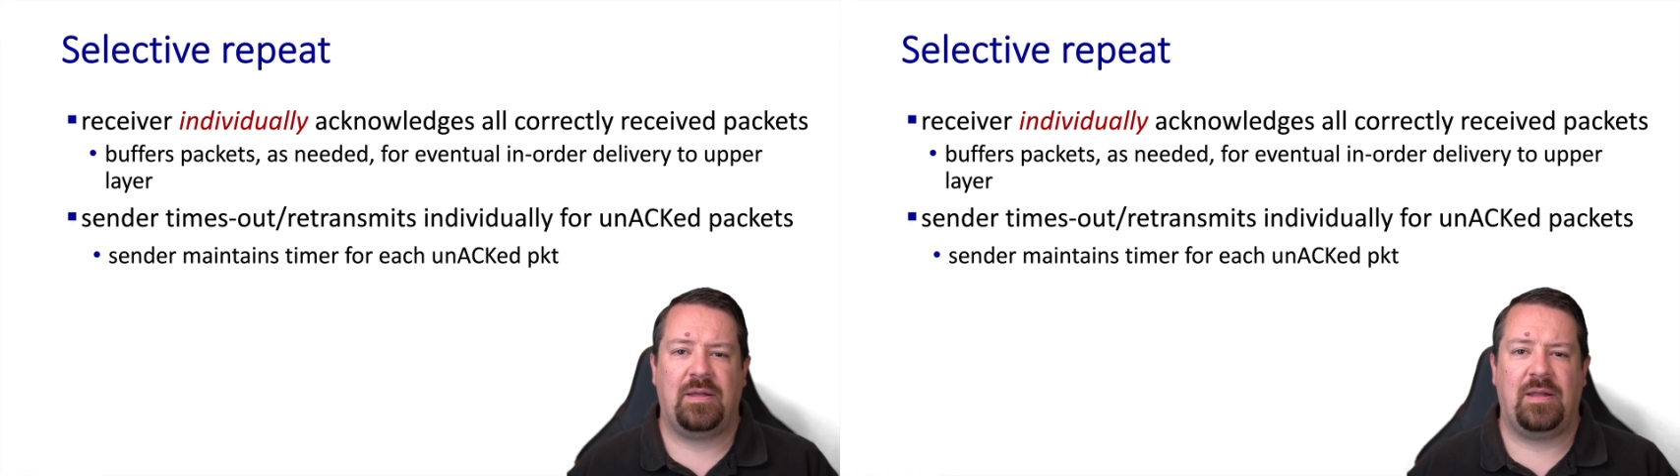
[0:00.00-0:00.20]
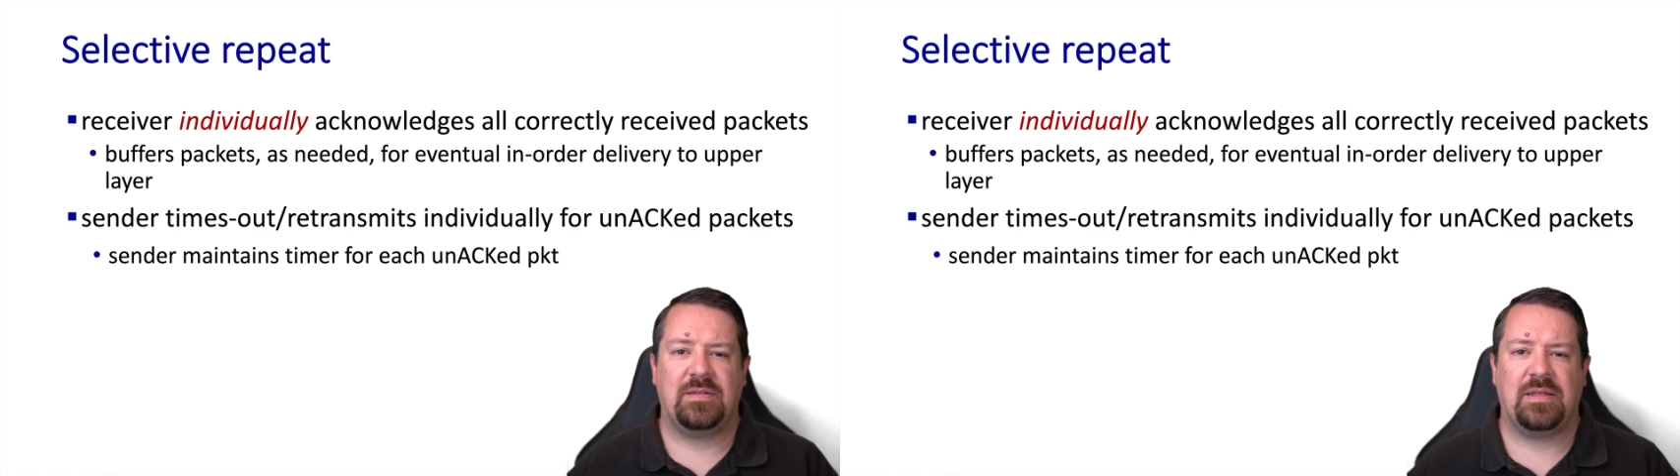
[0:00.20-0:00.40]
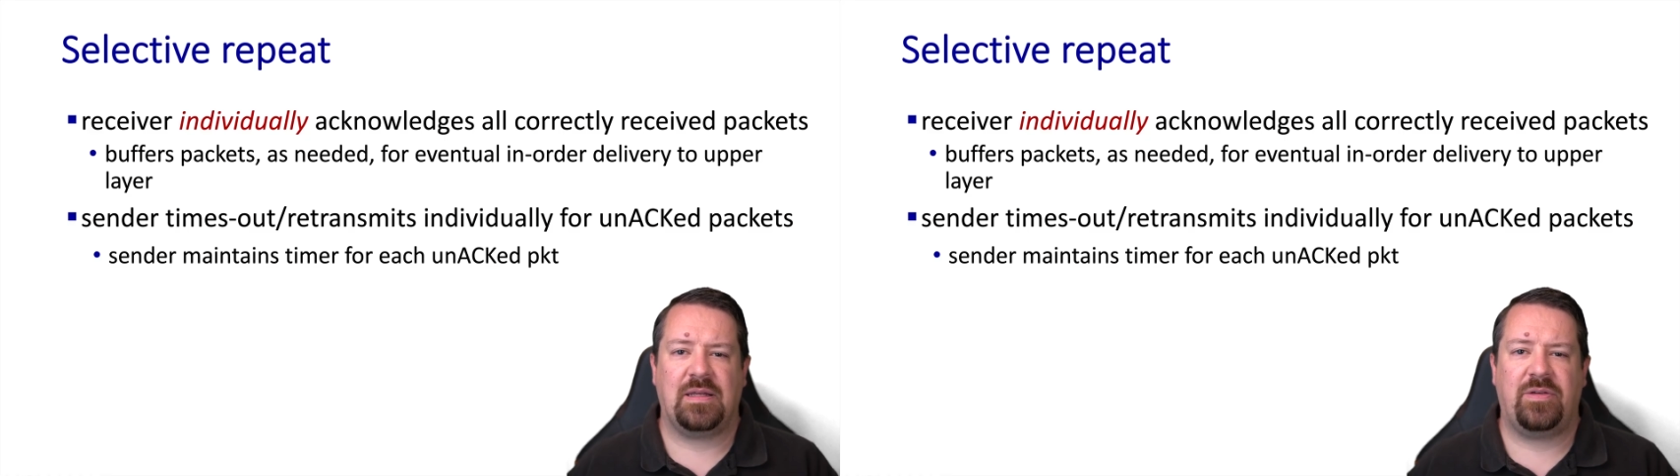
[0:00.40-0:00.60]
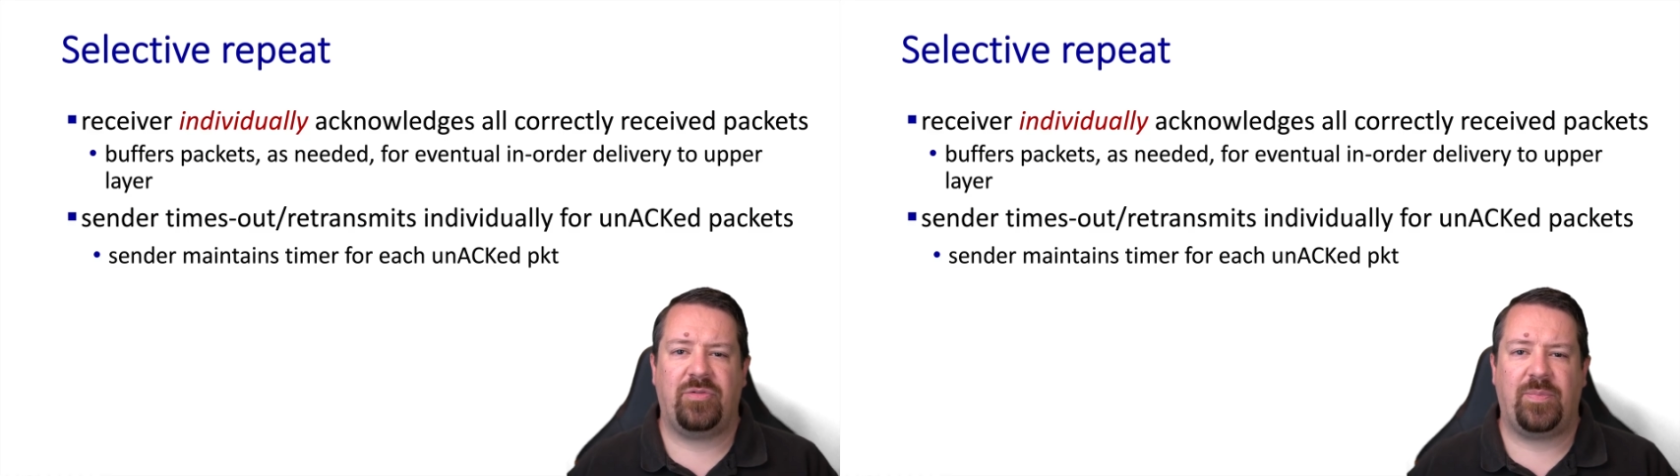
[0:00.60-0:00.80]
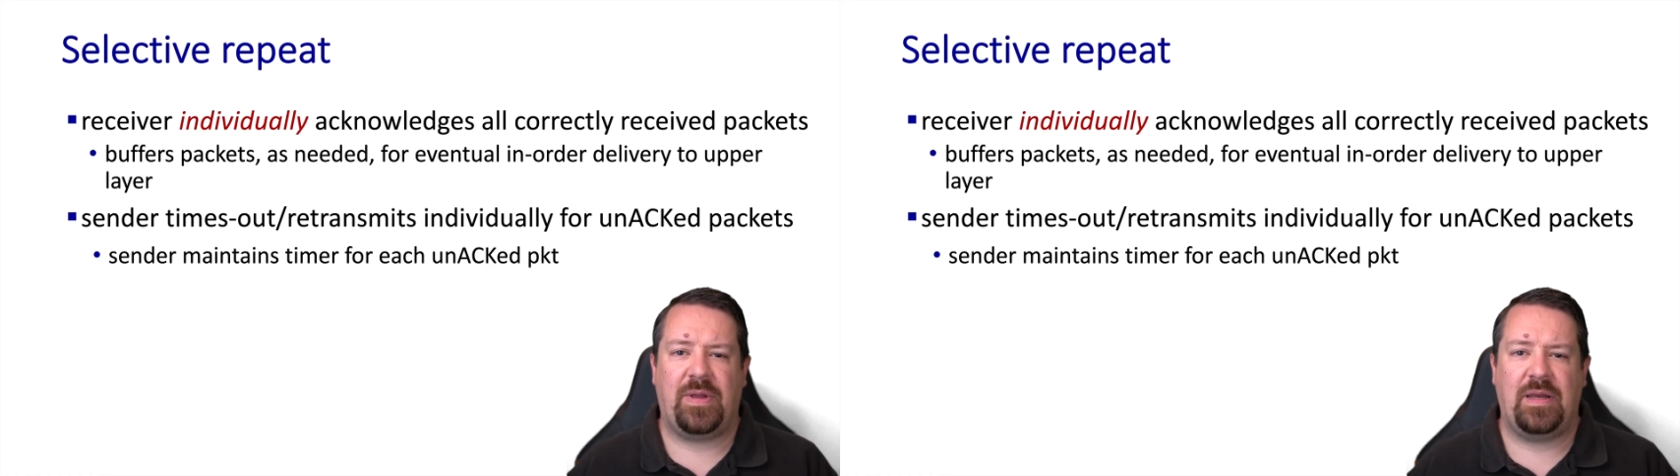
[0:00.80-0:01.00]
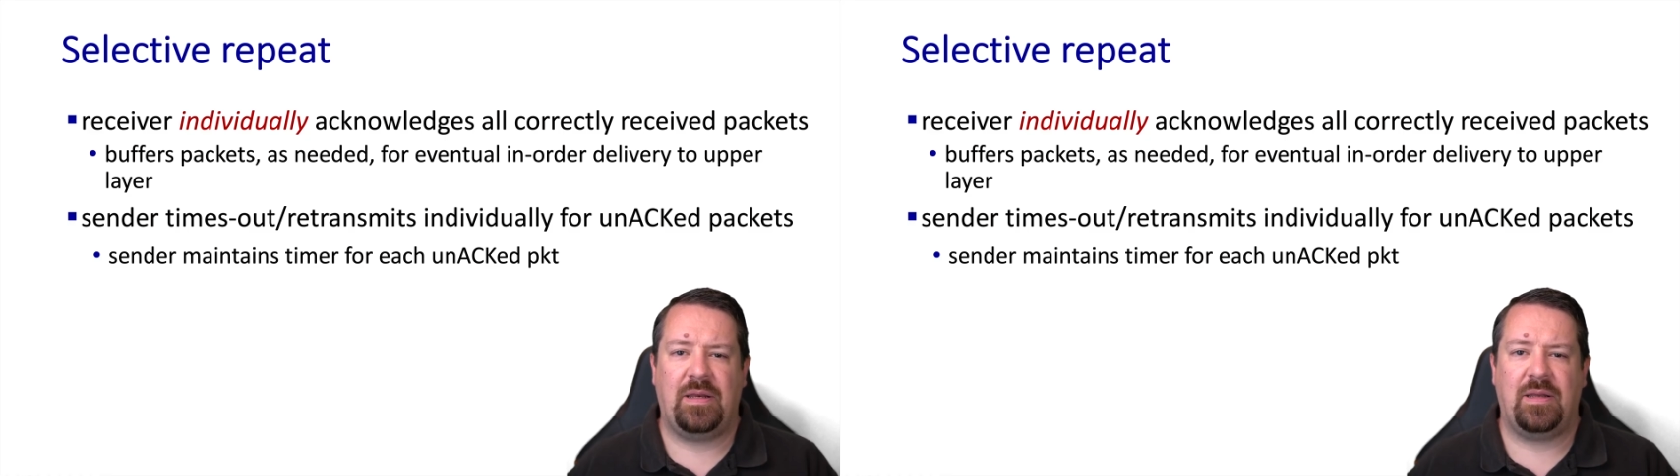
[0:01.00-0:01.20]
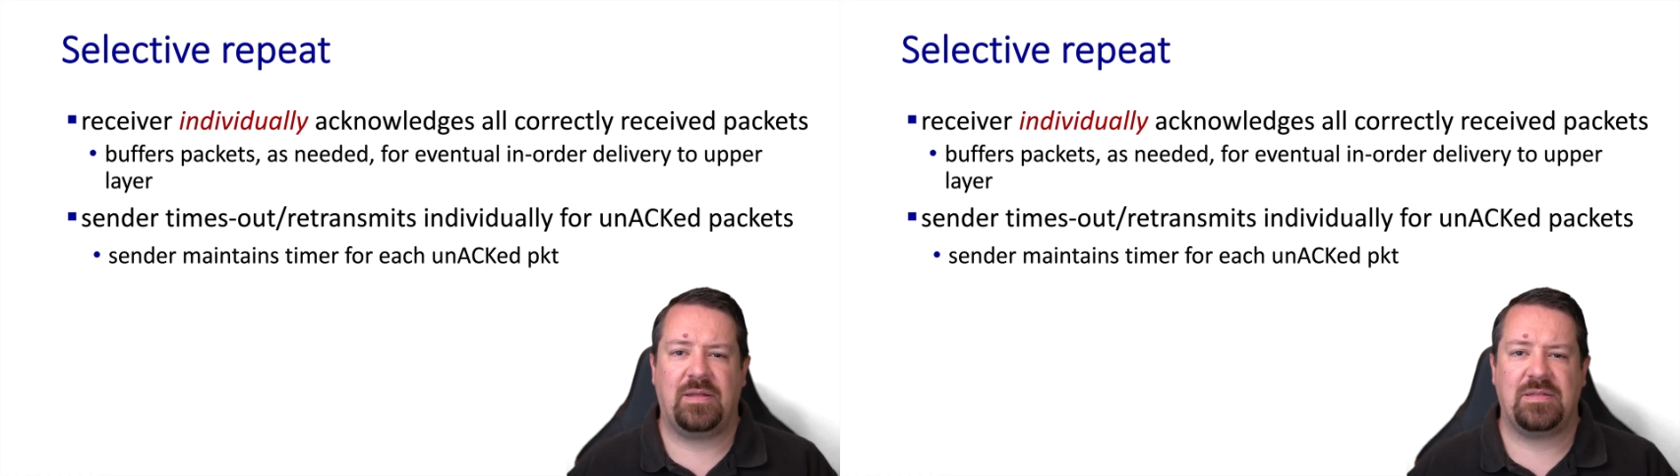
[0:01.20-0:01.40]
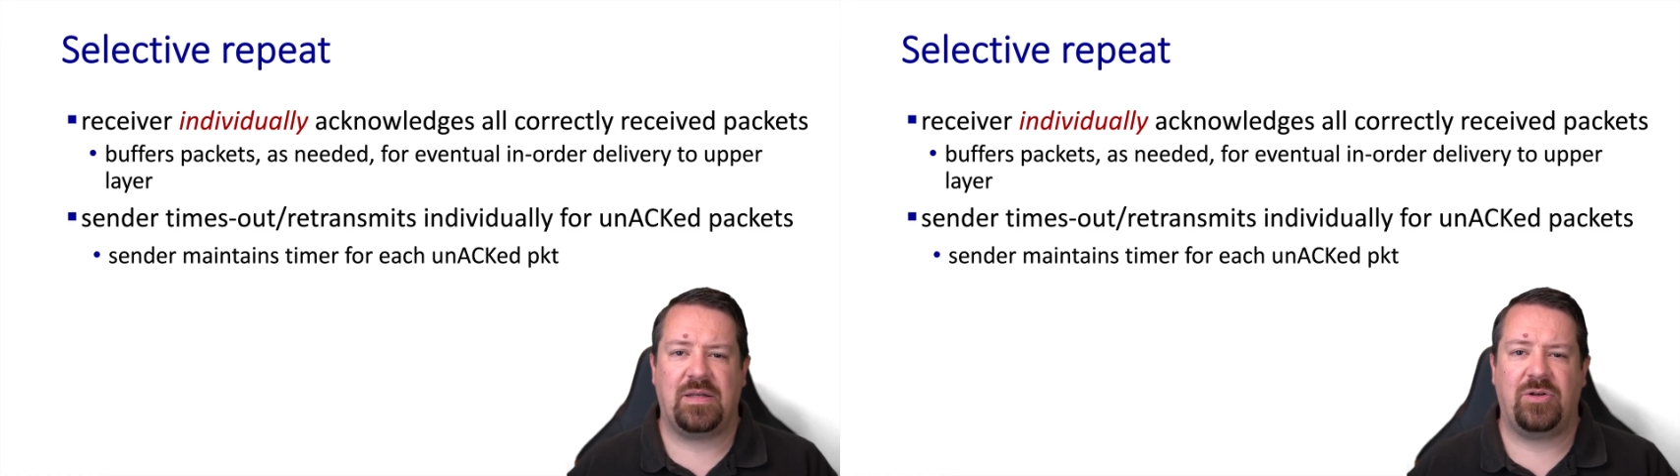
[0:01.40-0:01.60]
in Selective Repeat,
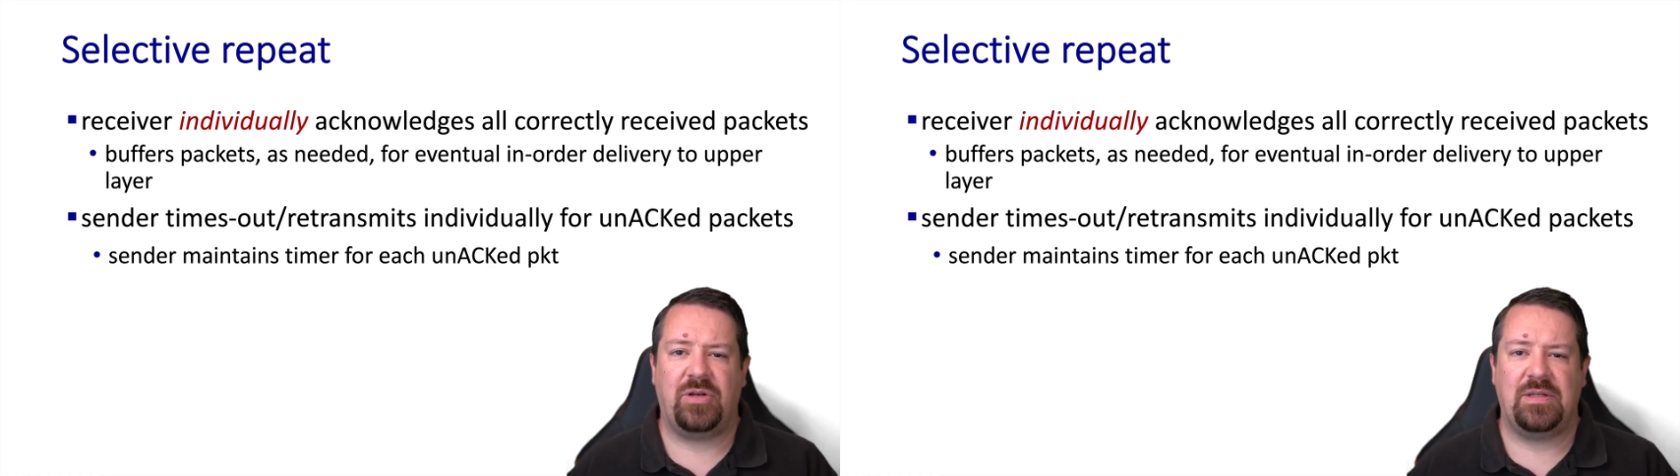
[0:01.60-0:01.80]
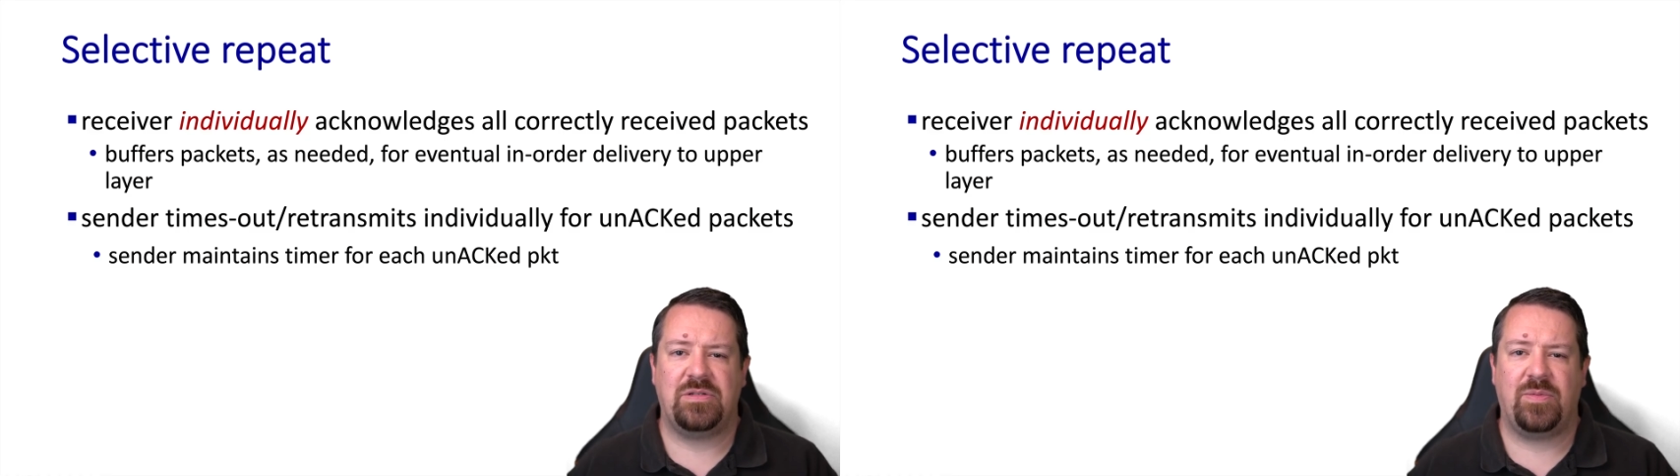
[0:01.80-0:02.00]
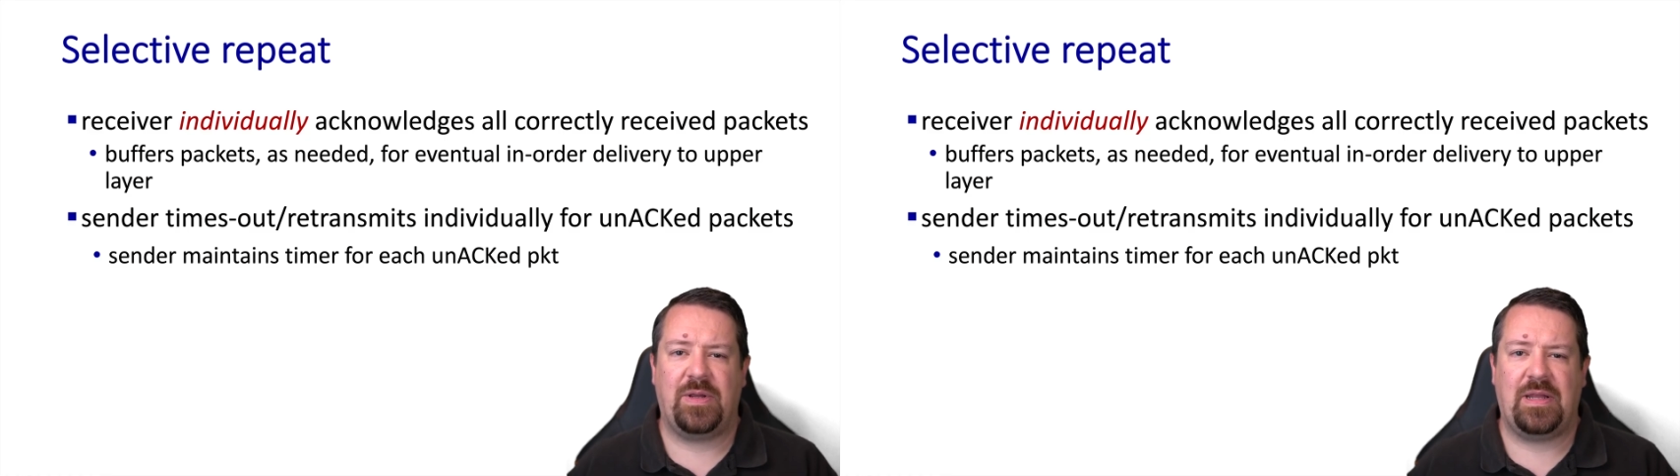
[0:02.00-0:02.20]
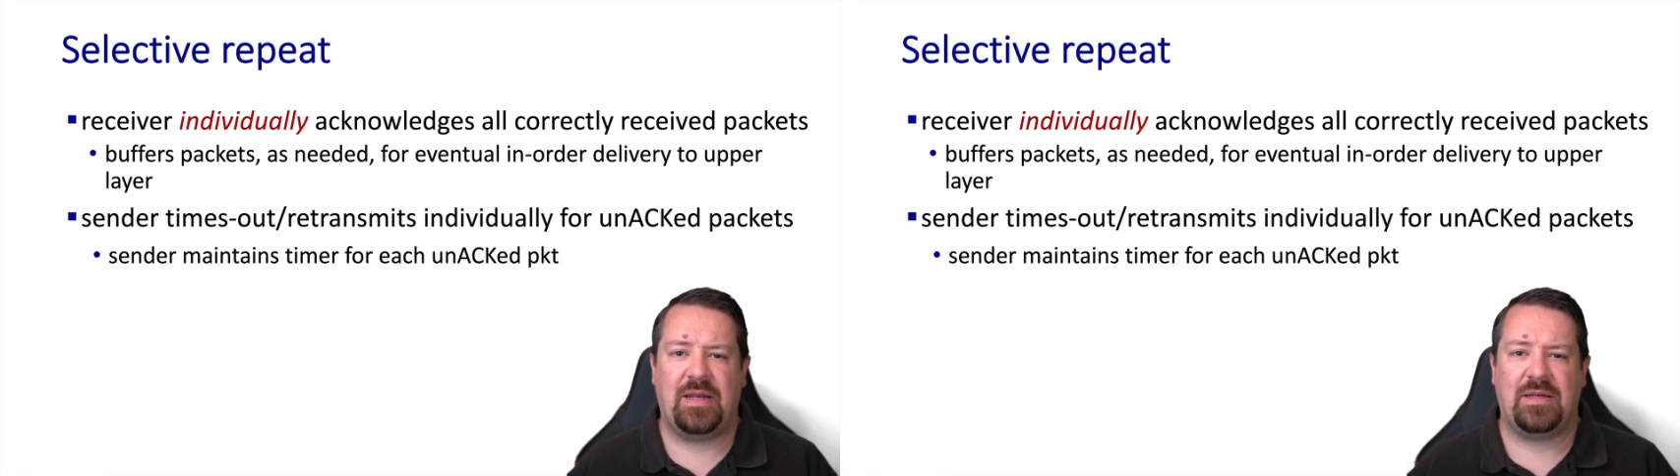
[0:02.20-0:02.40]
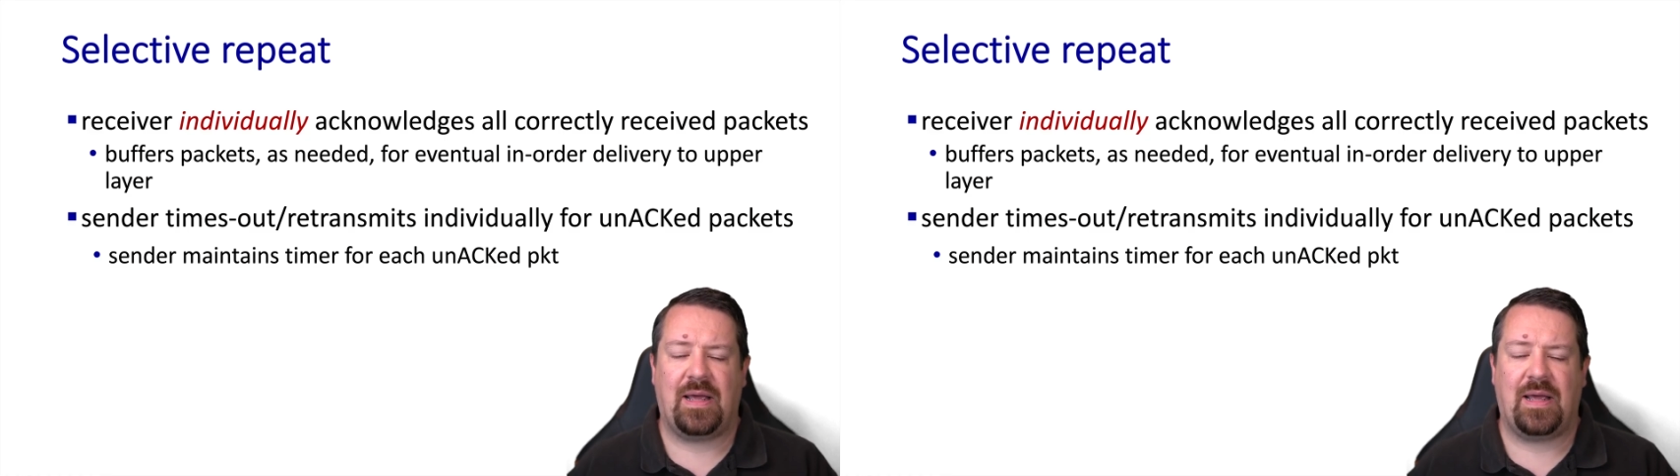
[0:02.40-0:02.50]
the sender needs to maintain a